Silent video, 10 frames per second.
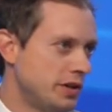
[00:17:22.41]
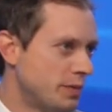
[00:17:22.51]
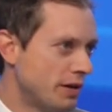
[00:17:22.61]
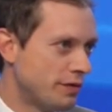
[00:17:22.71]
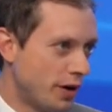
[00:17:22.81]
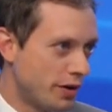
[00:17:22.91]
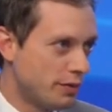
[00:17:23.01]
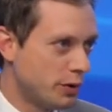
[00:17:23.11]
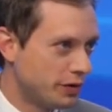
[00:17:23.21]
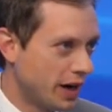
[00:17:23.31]
is by far the
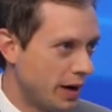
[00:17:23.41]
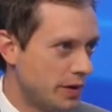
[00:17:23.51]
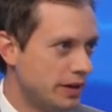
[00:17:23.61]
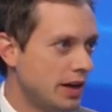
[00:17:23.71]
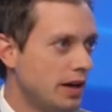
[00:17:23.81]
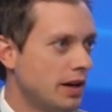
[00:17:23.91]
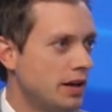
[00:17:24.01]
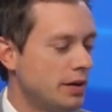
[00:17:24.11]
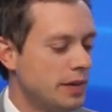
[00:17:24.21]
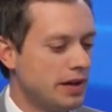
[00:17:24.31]
most common
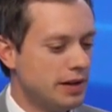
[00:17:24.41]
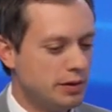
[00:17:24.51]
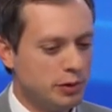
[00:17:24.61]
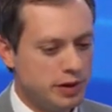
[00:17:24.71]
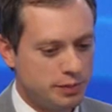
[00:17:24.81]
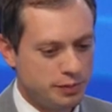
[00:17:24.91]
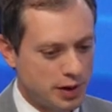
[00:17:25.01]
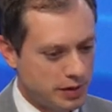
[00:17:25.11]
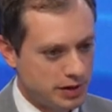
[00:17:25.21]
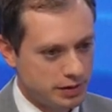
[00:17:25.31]
um, I think really
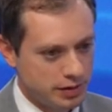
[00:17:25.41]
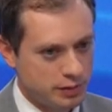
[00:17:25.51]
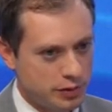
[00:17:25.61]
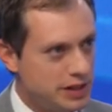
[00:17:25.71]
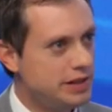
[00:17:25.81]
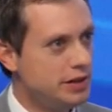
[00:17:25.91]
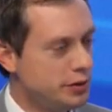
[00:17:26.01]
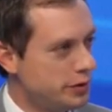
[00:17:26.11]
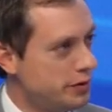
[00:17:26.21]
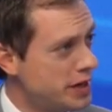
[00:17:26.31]
probably the, the, most easy
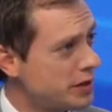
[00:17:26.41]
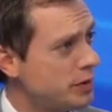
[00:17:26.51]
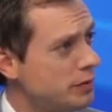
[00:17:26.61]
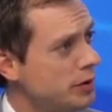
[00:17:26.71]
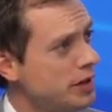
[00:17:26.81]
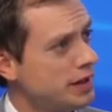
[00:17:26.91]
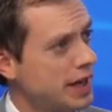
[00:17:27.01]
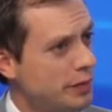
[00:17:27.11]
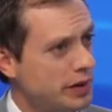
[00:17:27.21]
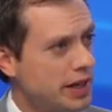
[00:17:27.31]
to address, but really the
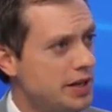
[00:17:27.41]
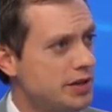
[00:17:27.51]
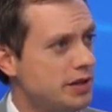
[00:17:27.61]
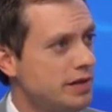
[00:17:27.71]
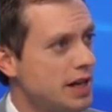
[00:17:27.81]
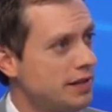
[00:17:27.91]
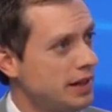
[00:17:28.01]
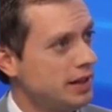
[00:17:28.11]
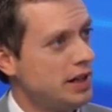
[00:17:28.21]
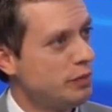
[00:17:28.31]
complications of that, they
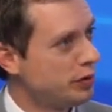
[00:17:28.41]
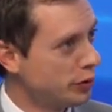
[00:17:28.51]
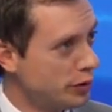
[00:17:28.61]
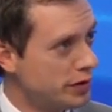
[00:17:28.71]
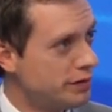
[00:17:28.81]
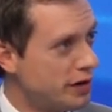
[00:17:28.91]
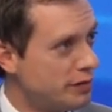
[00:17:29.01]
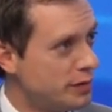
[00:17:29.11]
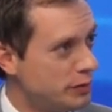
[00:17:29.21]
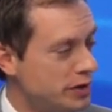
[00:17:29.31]
can have pleural
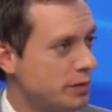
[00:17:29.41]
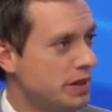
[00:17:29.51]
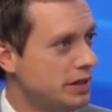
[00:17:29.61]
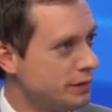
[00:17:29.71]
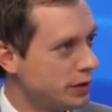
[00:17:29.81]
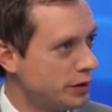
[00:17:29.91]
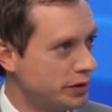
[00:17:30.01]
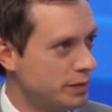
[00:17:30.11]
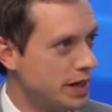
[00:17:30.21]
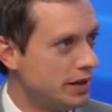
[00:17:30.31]
involvement, which can be difficult
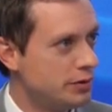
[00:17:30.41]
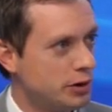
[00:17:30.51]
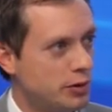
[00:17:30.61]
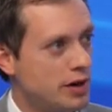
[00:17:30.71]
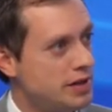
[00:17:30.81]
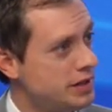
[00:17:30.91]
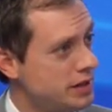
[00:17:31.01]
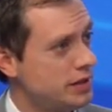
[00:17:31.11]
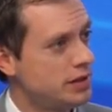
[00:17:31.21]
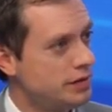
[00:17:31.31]
to manage, require the
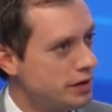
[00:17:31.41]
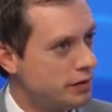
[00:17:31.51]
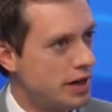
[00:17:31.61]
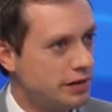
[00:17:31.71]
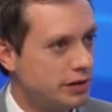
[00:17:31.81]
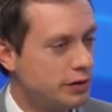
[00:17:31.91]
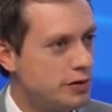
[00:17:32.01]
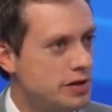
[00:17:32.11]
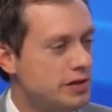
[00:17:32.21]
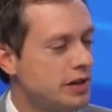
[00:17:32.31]
assistance of the thoracic
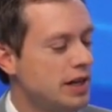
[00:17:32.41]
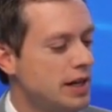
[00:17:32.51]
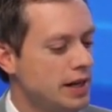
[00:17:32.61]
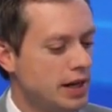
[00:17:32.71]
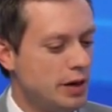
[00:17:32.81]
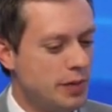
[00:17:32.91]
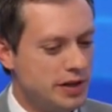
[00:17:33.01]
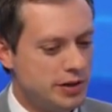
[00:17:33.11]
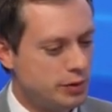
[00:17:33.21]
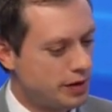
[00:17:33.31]
surgeons. Um,
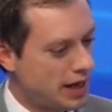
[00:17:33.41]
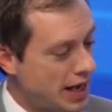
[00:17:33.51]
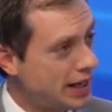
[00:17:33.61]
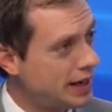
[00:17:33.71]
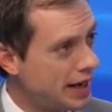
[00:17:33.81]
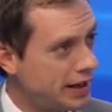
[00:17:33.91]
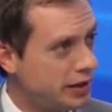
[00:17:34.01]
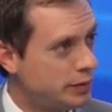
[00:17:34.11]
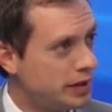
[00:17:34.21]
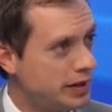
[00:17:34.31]
patients with a high
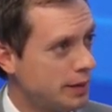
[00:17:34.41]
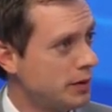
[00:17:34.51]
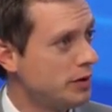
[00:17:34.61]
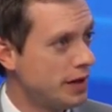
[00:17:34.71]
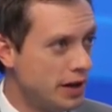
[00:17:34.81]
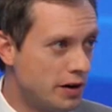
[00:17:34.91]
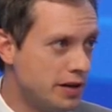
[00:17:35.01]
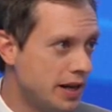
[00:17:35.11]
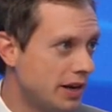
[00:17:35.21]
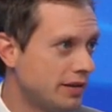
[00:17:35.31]
inoculum can come in with
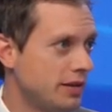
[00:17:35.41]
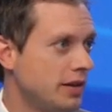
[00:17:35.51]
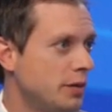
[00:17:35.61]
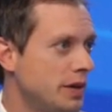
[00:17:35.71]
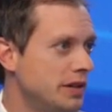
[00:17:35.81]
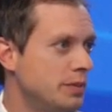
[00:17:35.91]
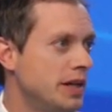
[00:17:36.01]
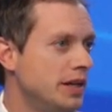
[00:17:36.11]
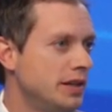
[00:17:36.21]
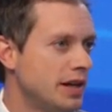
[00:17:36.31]
ARDS and end up
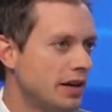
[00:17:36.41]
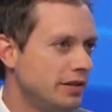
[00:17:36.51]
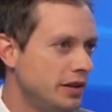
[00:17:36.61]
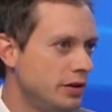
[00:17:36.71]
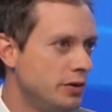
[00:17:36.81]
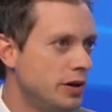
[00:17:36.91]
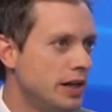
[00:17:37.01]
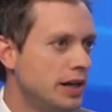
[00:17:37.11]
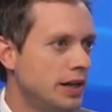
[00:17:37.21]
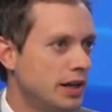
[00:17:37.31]
intubated in the ICU.
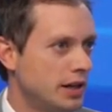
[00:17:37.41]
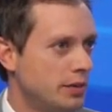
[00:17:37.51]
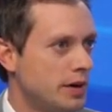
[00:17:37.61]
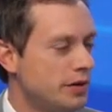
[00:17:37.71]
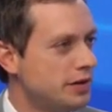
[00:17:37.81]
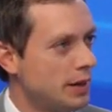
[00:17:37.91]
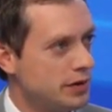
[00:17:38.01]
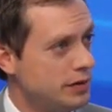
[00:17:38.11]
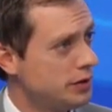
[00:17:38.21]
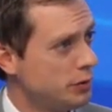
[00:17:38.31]
Um, other types
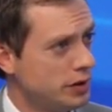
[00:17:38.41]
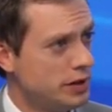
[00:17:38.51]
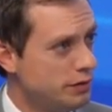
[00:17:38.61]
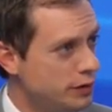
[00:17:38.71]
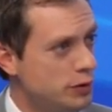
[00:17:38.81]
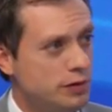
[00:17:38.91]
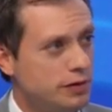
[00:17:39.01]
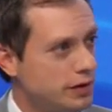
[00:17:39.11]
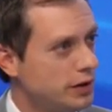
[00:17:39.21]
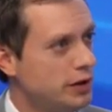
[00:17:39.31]
of just really
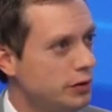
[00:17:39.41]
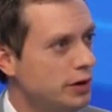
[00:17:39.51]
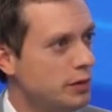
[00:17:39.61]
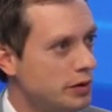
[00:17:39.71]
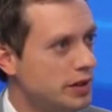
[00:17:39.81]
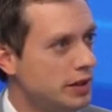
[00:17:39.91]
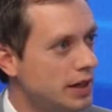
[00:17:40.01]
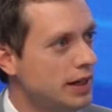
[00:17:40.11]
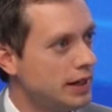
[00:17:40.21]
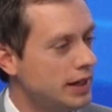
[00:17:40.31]
diffuse acute pneumonia
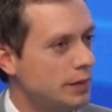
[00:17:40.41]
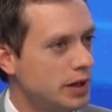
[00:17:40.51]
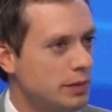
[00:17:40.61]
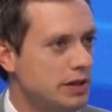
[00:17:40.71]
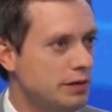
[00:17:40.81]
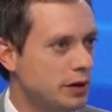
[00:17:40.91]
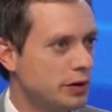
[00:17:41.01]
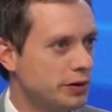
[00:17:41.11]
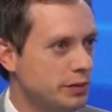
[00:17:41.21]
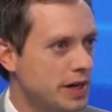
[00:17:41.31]
um, can be
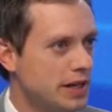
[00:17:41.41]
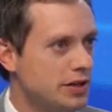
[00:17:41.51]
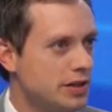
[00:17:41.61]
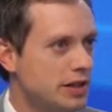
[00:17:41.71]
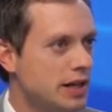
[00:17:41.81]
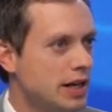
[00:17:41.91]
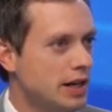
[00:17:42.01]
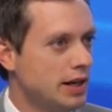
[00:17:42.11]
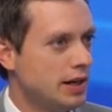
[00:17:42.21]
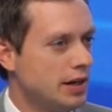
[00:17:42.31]
difficult to manage. And then
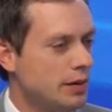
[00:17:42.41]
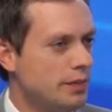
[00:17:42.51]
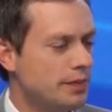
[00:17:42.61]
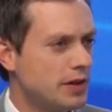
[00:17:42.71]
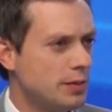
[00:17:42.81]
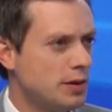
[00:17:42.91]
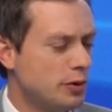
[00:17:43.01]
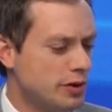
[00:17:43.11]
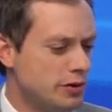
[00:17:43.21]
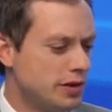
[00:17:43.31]
um, some of the
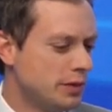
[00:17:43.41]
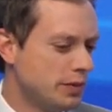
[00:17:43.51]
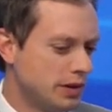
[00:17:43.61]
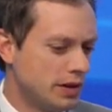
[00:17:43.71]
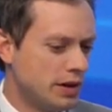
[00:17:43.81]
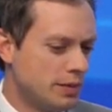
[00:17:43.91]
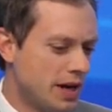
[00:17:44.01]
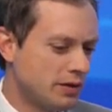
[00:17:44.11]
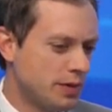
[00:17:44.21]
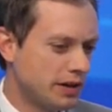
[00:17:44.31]
more interesting um,
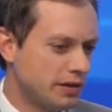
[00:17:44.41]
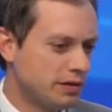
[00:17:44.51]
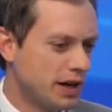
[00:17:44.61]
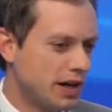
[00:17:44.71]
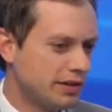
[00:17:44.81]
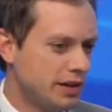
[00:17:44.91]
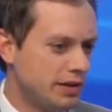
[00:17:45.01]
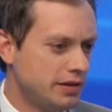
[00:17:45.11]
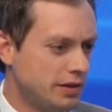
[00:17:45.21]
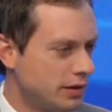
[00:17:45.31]
aspects of COCCI
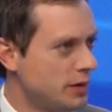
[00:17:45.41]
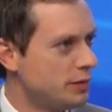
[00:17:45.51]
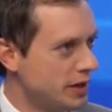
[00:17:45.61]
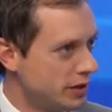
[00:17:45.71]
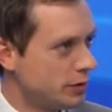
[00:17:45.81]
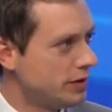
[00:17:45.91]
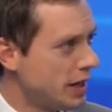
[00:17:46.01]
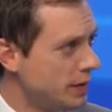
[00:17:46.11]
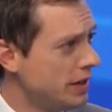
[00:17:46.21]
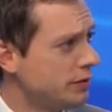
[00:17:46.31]
is, is, some of these patients with
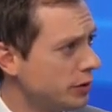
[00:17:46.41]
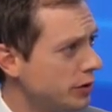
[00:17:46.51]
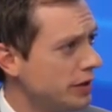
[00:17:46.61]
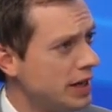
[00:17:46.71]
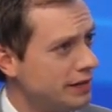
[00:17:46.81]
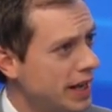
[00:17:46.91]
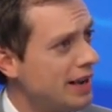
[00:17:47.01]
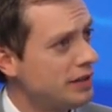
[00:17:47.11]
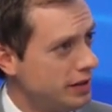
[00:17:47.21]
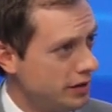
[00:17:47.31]
diabetes will go on to have
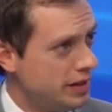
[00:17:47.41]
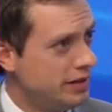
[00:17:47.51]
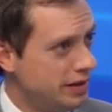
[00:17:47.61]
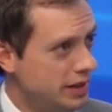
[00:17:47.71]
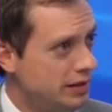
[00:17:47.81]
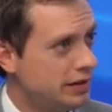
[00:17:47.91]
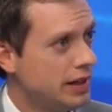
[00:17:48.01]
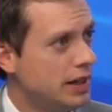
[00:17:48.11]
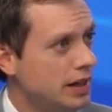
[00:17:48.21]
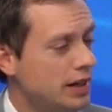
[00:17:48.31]
cavitary disease,
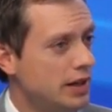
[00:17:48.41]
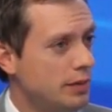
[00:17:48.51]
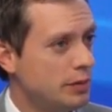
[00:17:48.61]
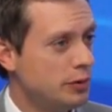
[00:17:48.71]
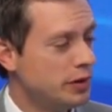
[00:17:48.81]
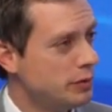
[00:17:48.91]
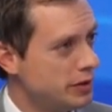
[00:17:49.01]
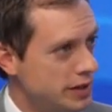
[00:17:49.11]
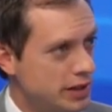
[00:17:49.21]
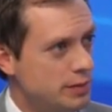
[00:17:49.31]
hmm. really
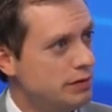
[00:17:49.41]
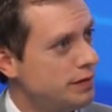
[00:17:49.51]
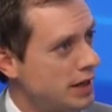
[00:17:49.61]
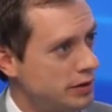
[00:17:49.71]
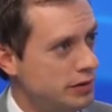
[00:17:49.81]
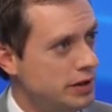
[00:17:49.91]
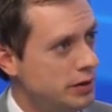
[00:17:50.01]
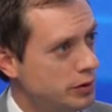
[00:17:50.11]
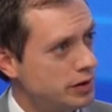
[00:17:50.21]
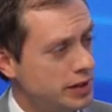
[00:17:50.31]
which needs to be followed, you
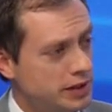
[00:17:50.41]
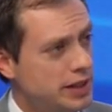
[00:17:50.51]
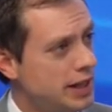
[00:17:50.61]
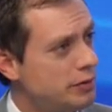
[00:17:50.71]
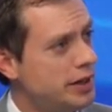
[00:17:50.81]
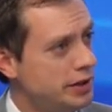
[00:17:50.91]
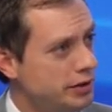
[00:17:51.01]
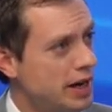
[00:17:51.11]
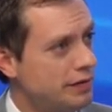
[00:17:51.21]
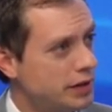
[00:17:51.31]
know, clinically and
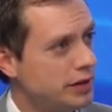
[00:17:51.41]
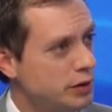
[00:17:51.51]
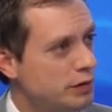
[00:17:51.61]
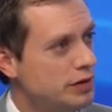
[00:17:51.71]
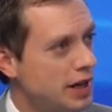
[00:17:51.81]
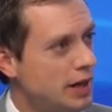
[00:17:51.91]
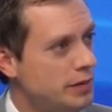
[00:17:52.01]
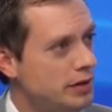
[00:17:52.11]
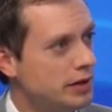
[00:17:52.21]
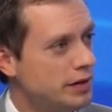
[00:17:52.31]
radiographically over time
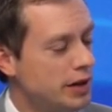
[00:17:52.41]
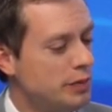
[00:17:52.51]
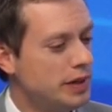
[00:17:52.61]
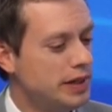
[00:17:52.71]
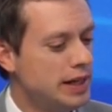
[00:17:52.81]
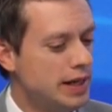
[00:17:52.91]
during therapy.